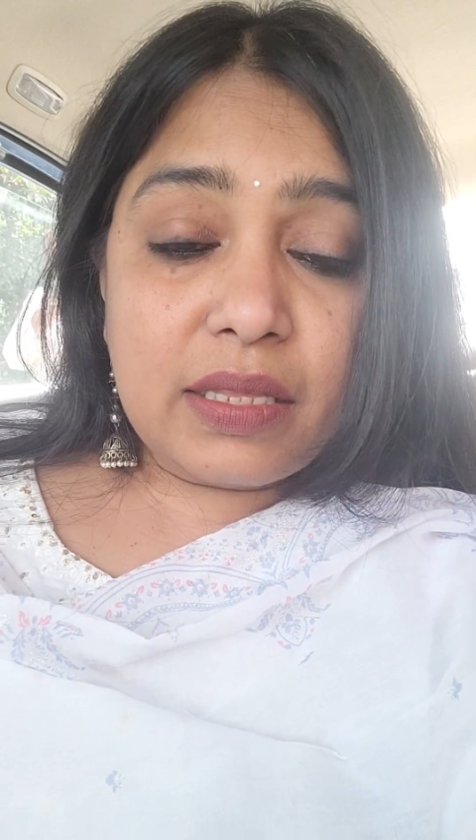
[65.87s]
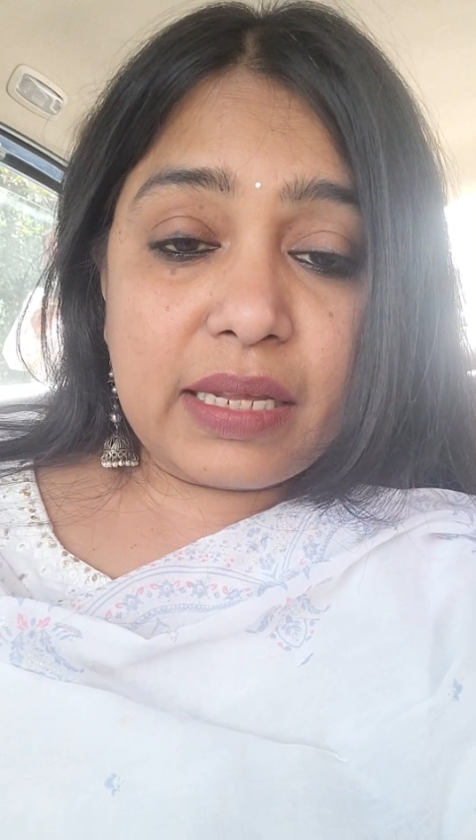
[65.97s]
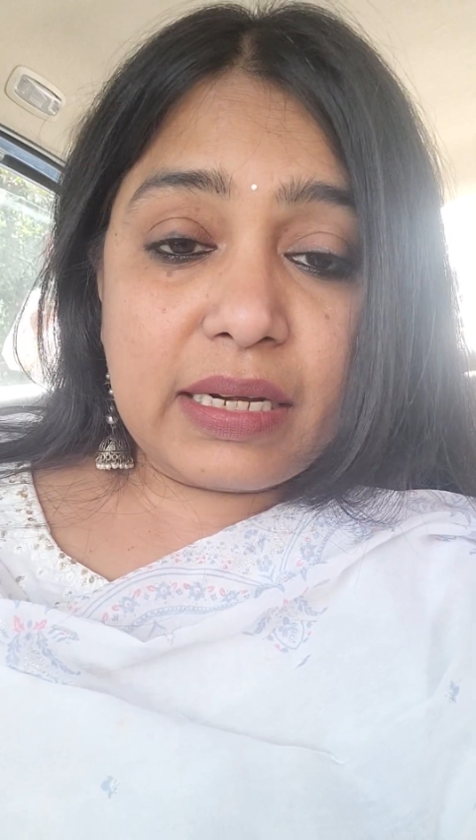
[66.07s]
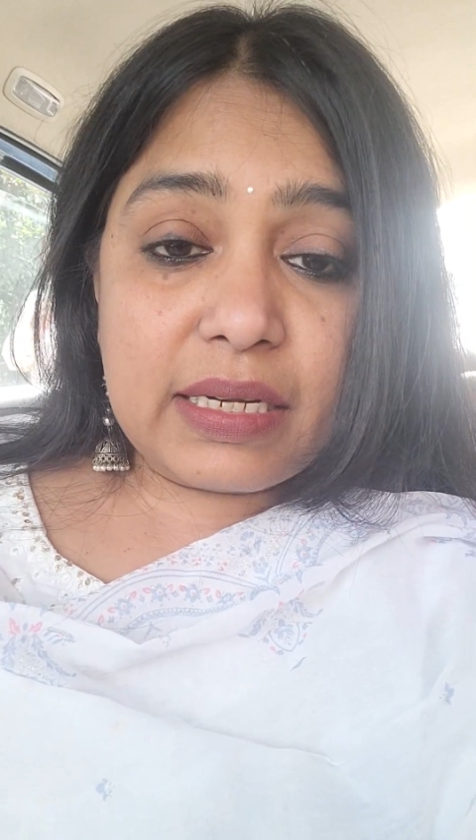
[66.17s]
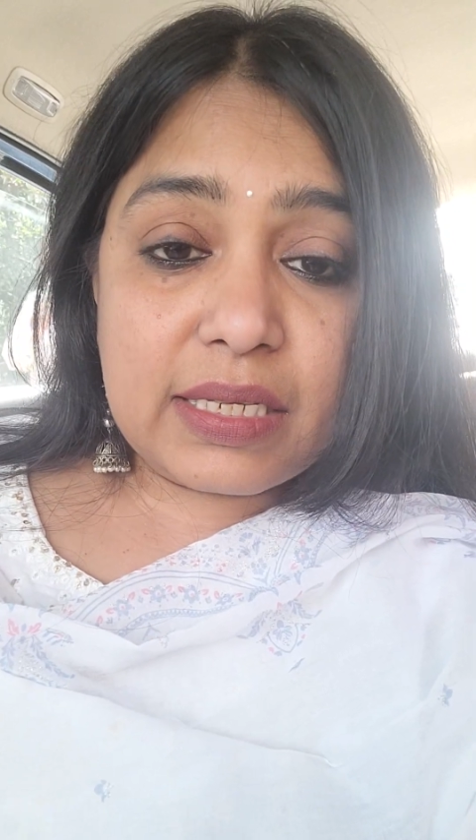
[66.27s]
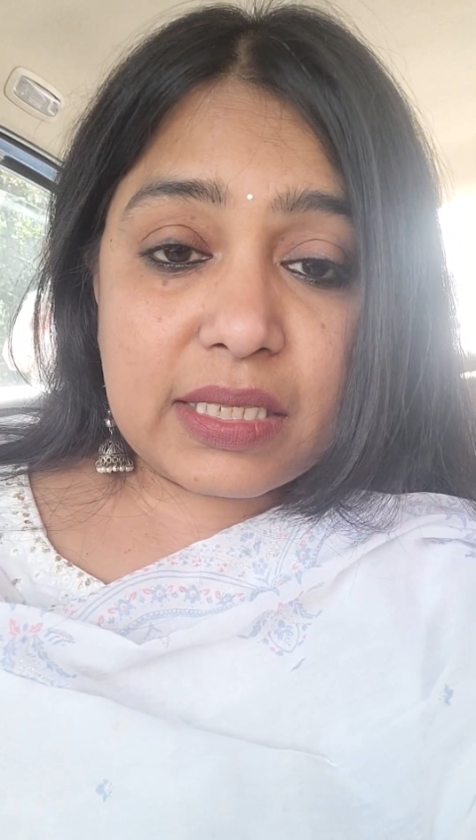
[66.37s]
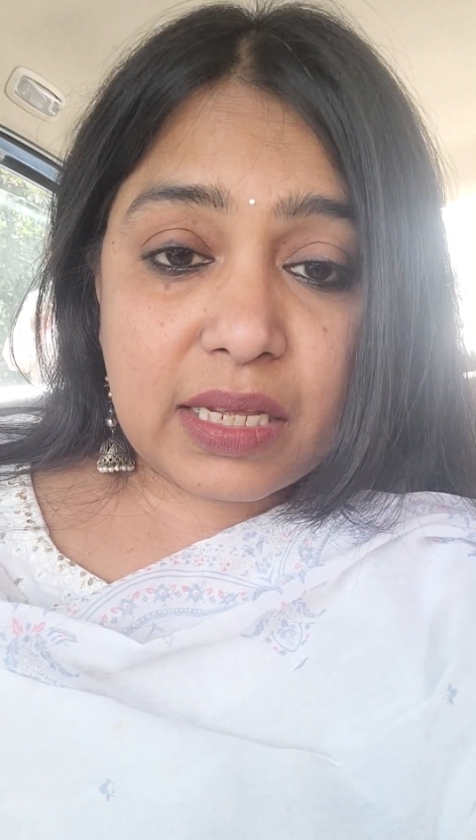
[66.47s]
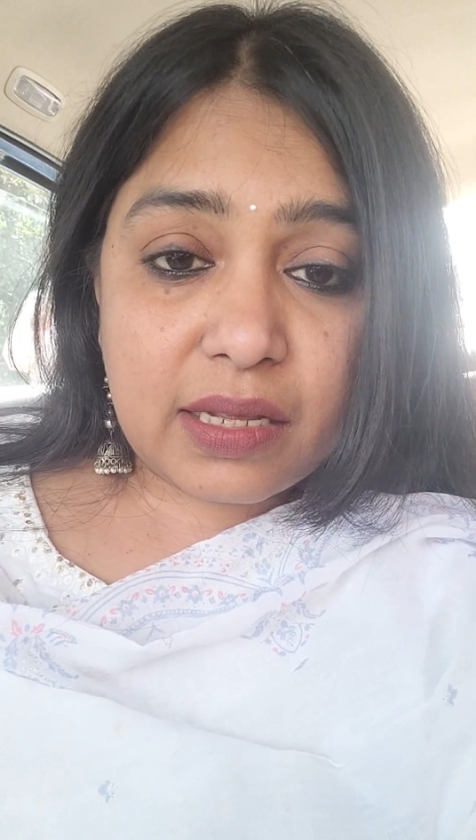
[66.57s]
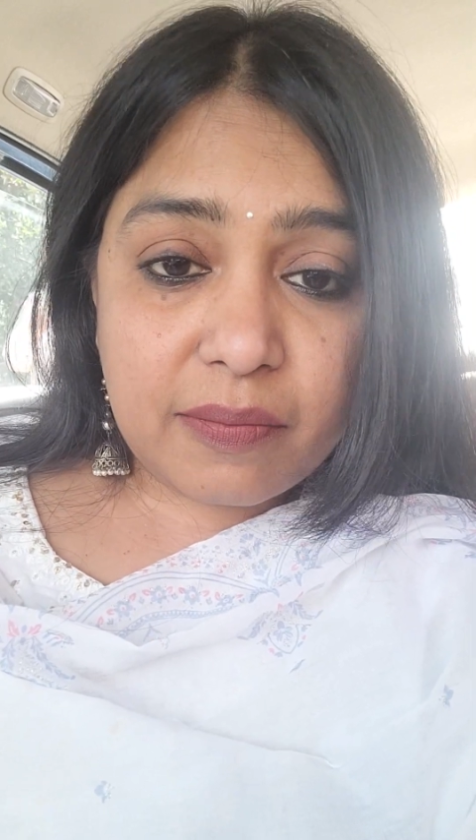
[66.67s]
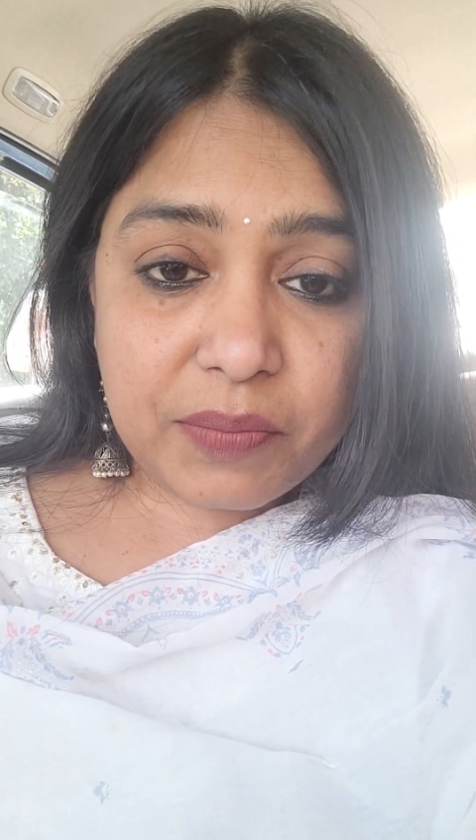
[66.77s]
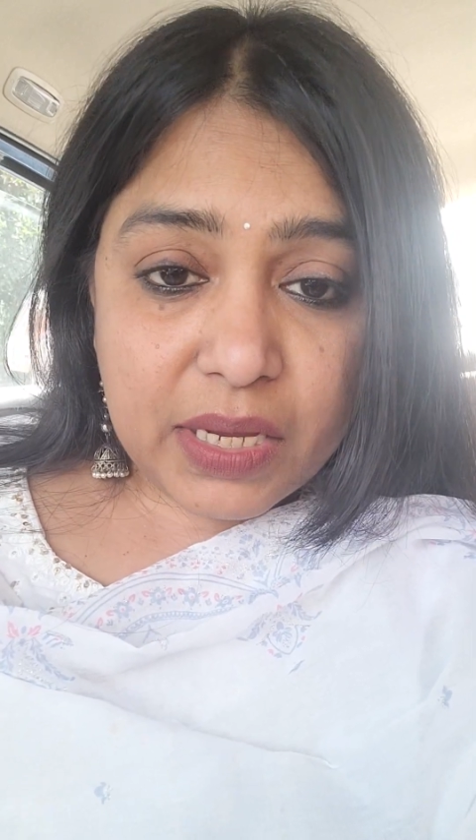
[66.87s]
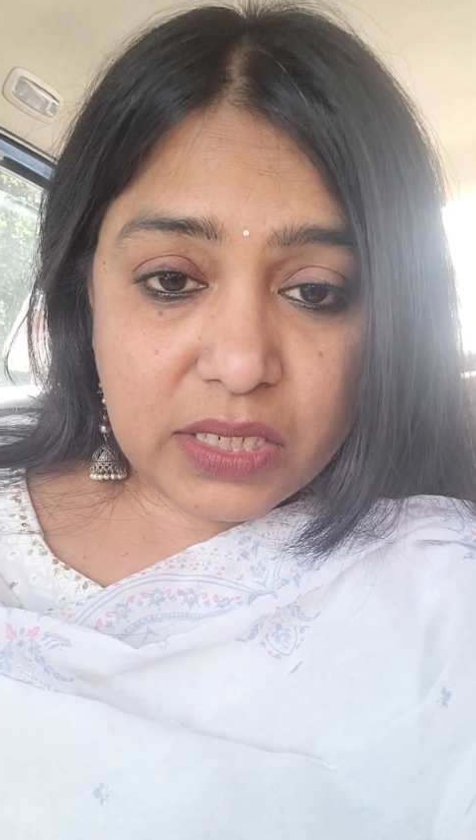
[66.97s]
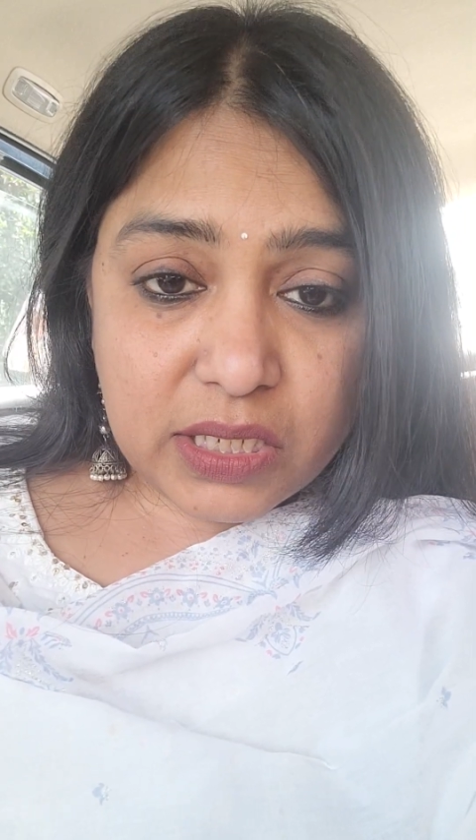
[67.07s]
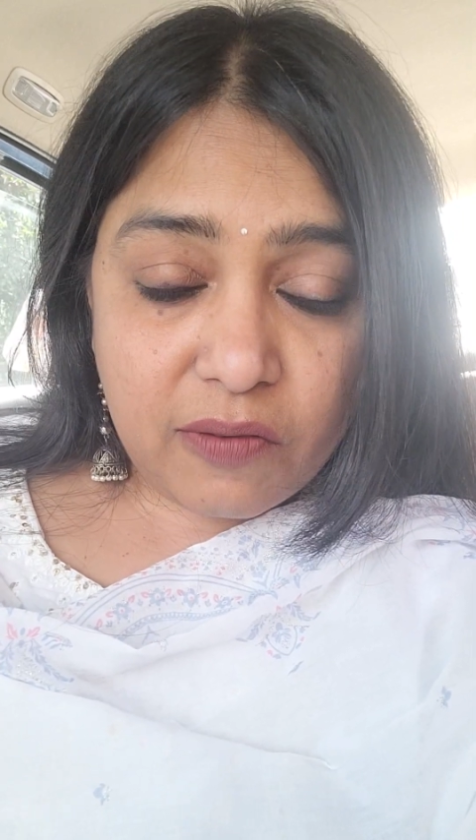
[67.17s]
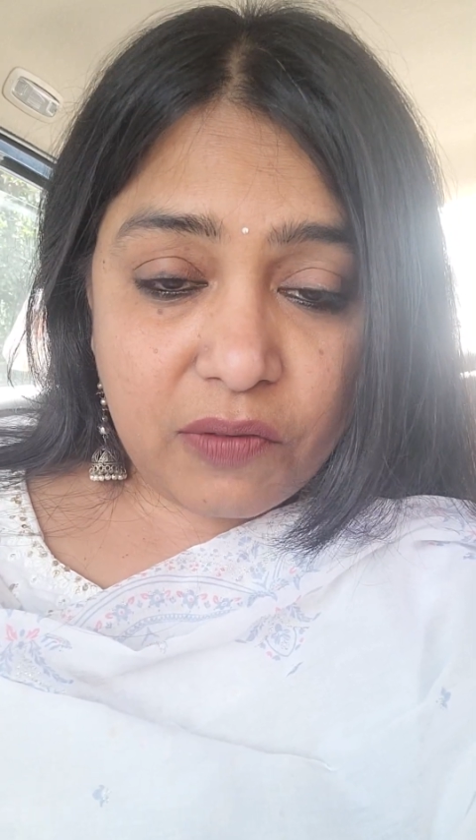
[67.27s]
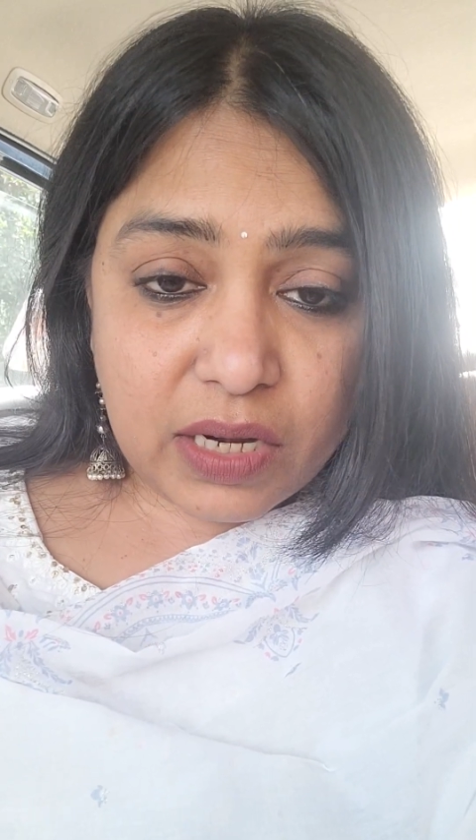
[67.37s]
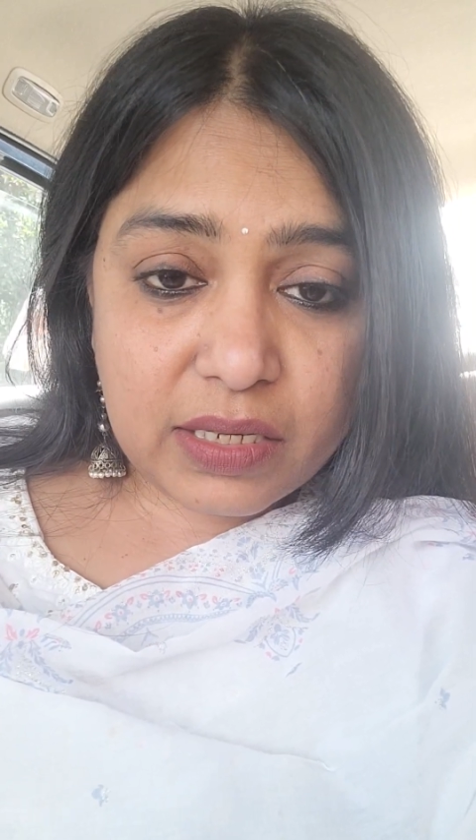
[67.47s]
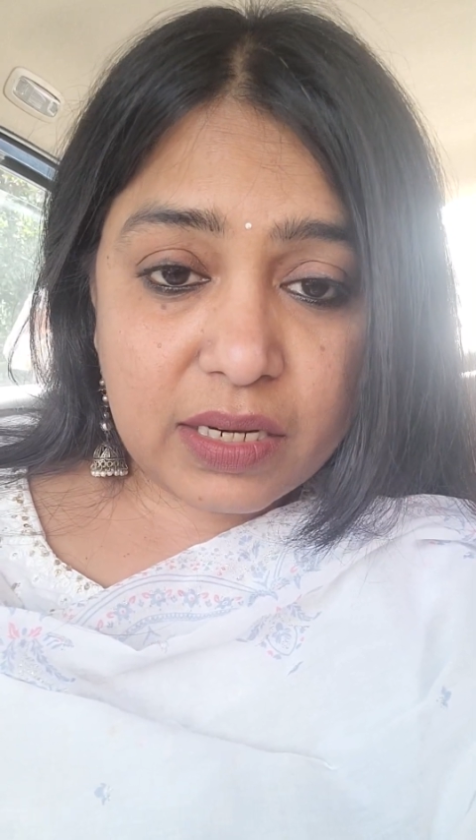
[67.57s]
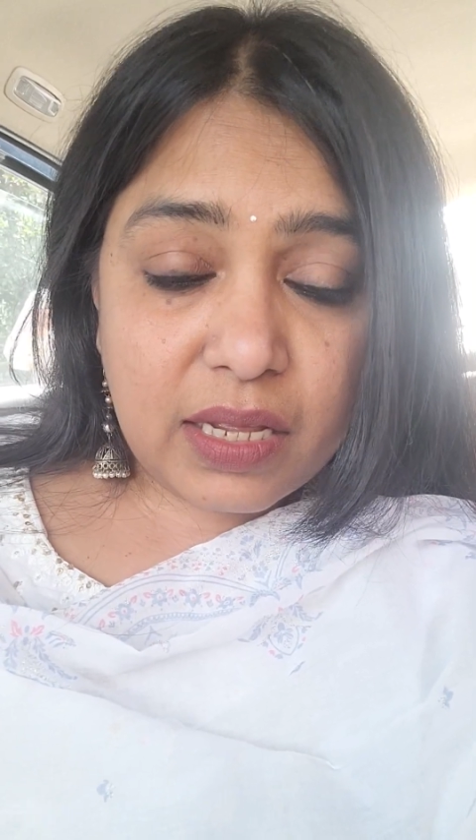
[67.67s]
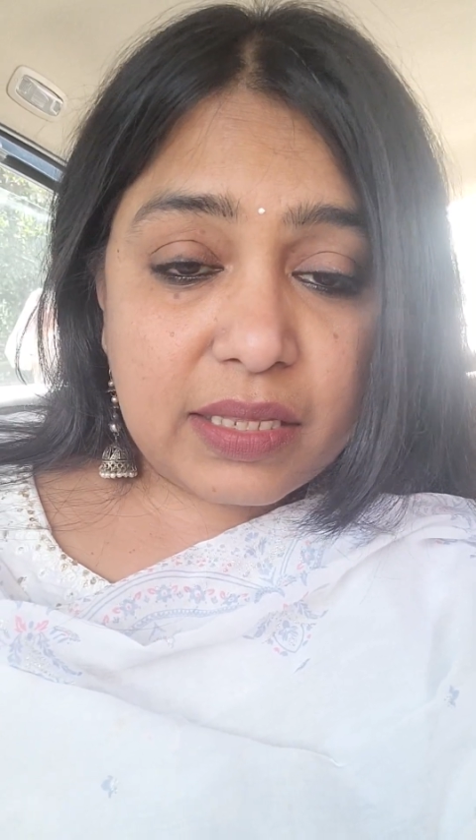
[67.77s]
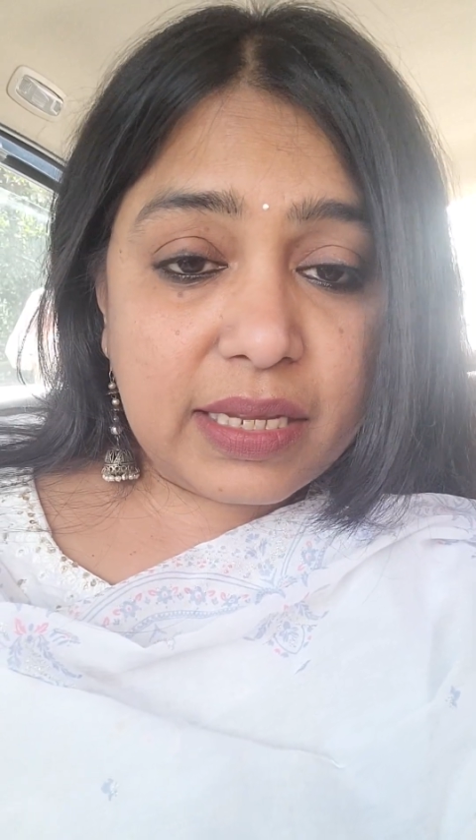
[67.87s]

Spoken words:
then it is atrial flutter.